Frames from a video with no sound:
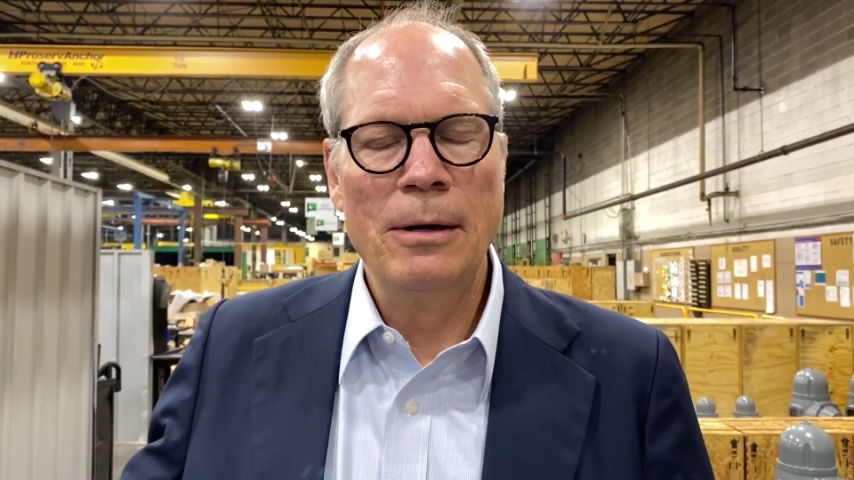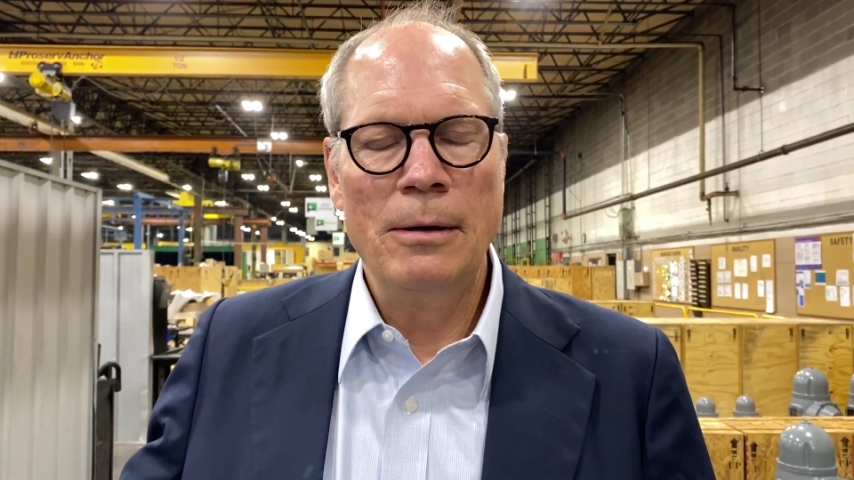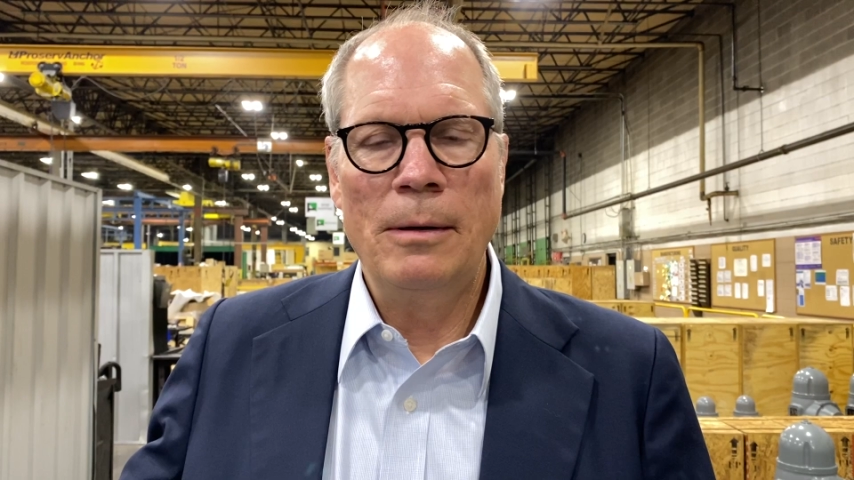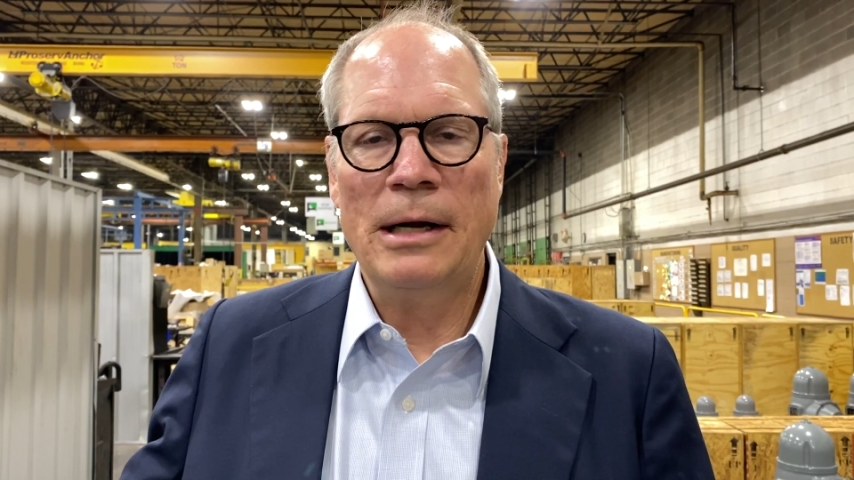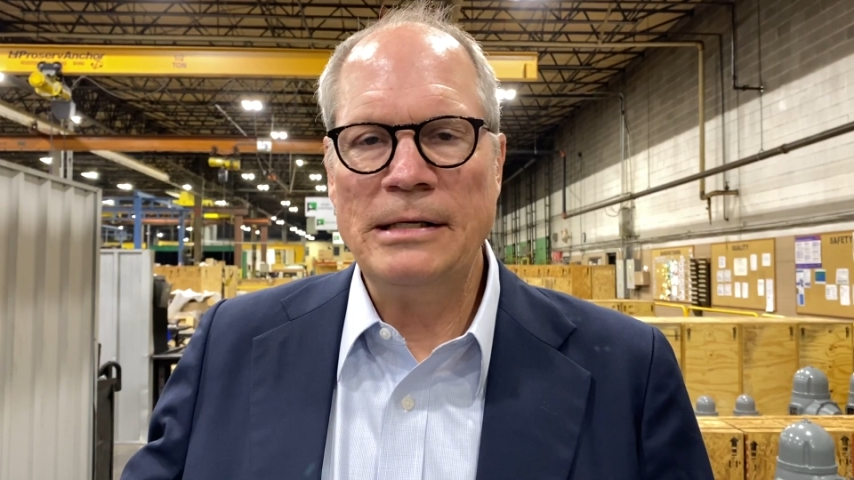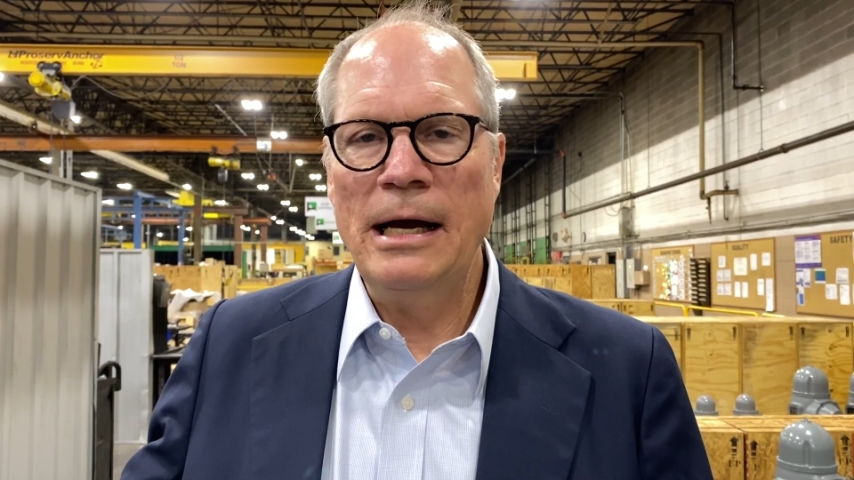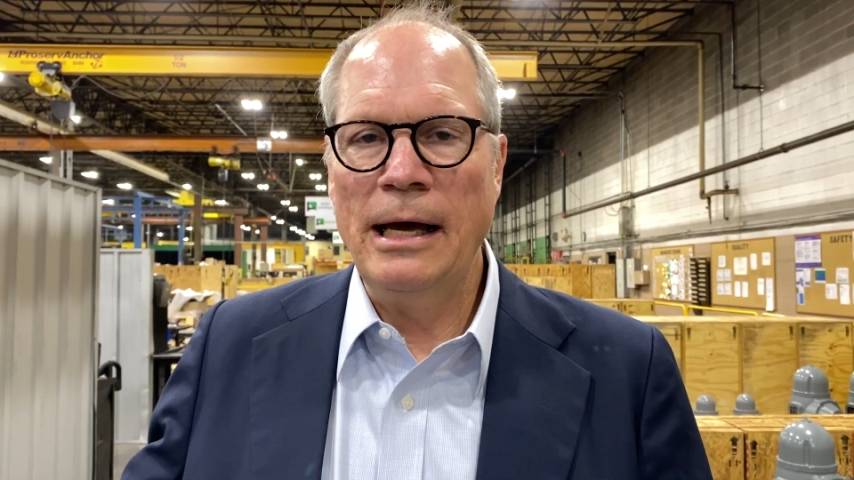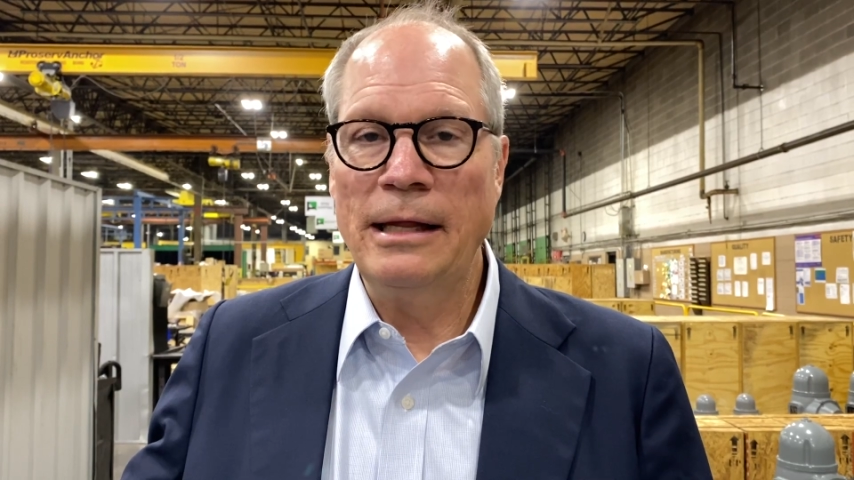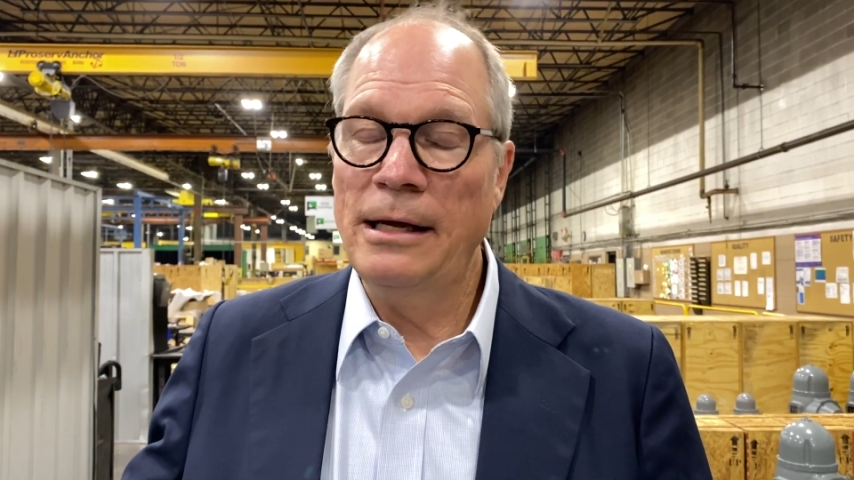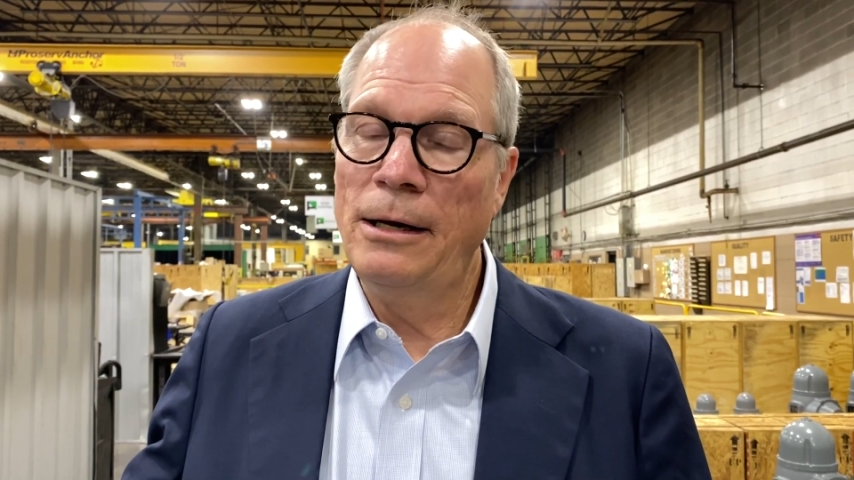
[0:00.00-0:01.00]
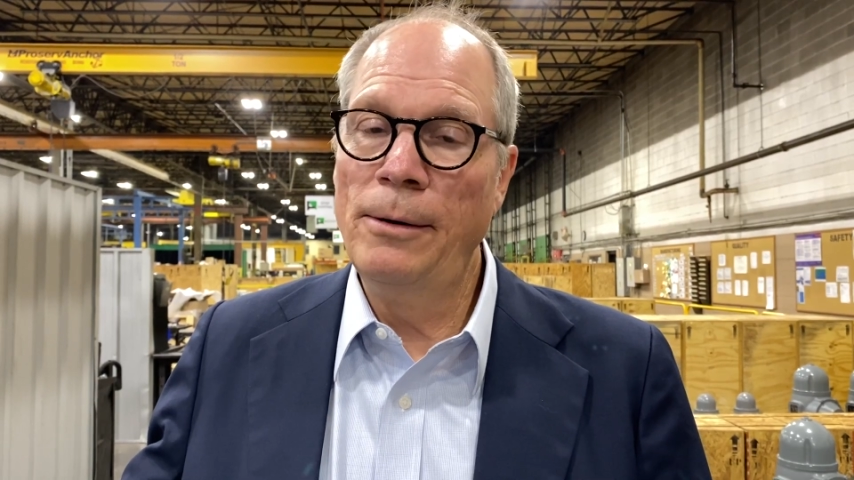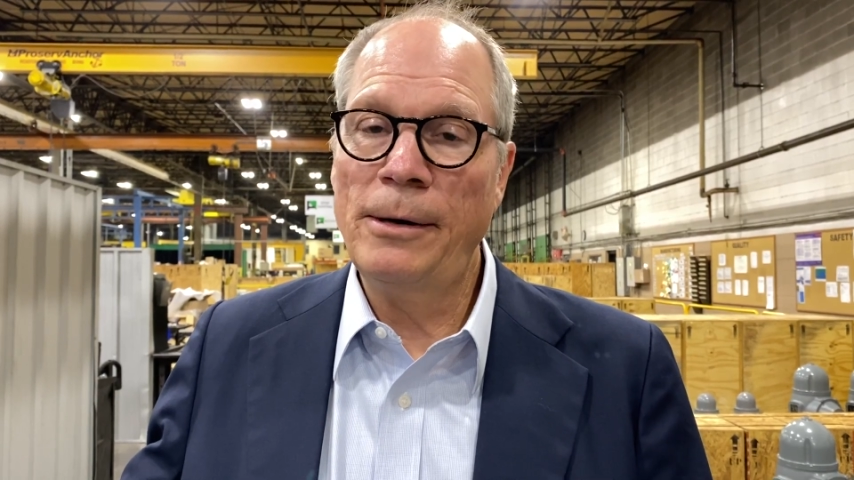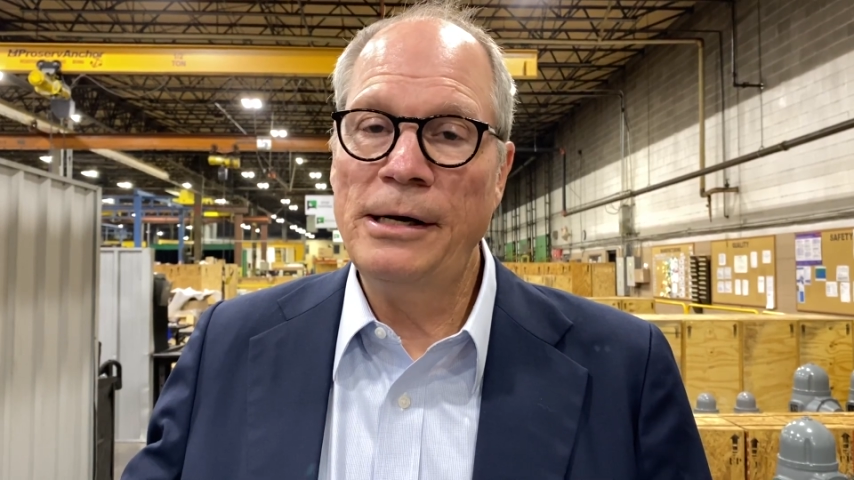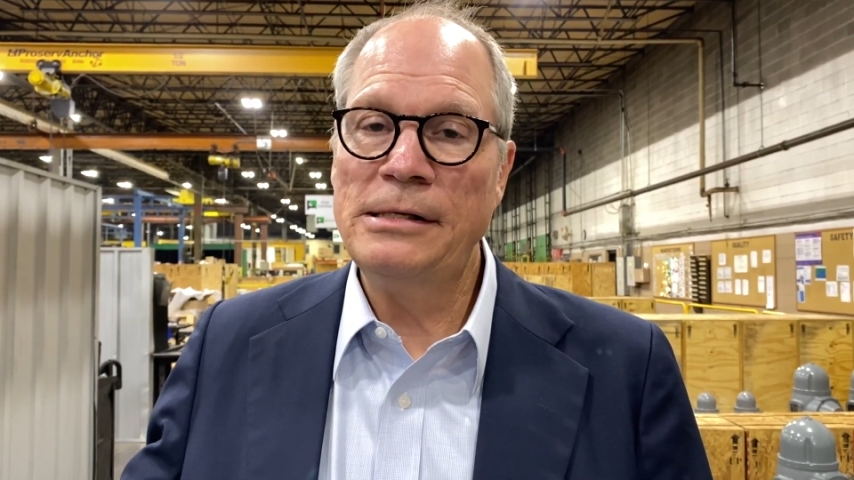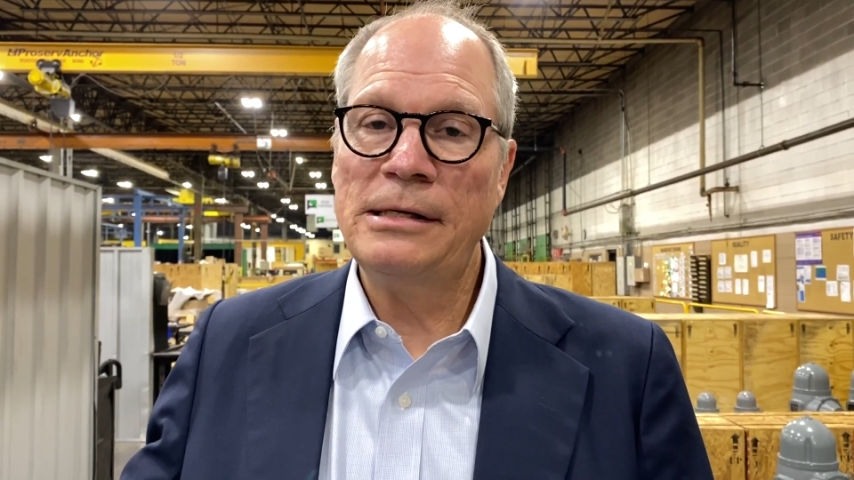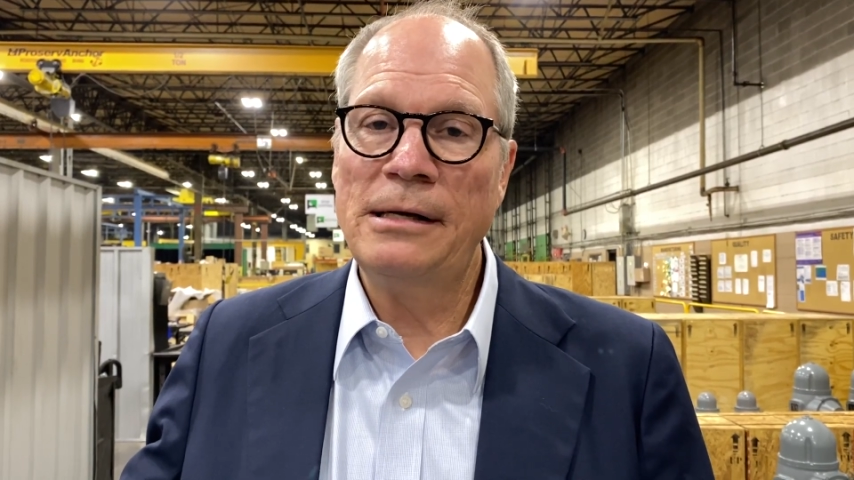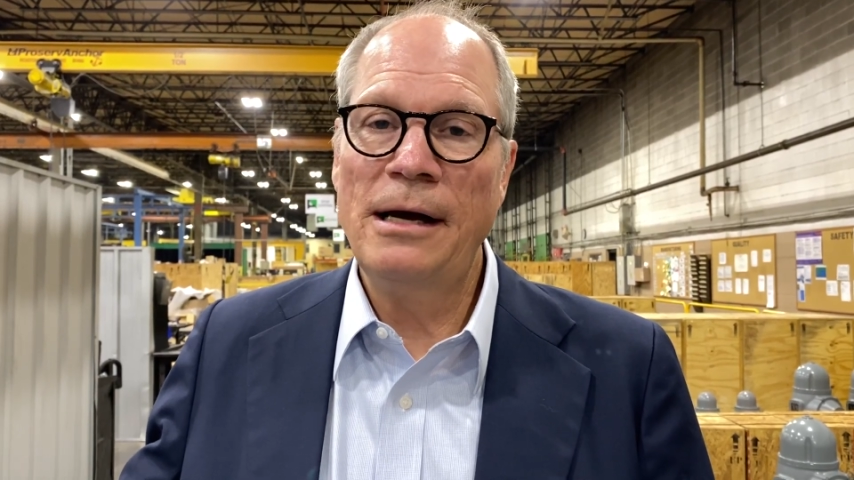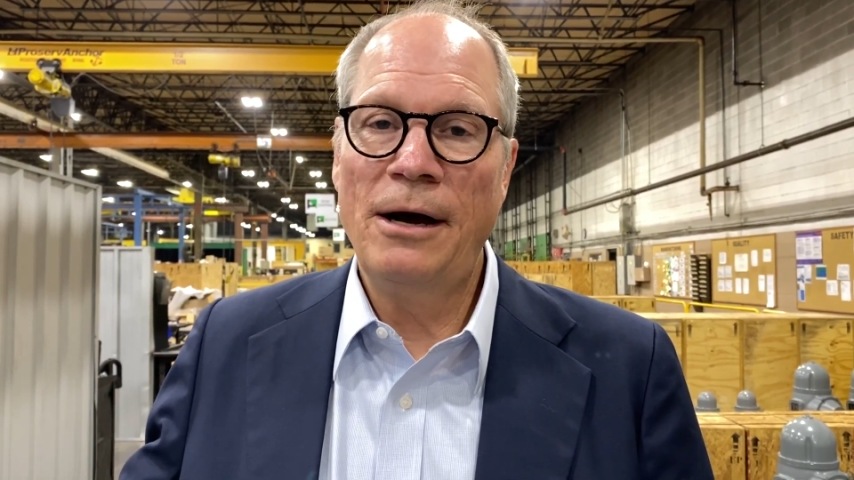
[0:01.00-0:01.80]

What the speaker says: Well, I'll tell you, the lubricants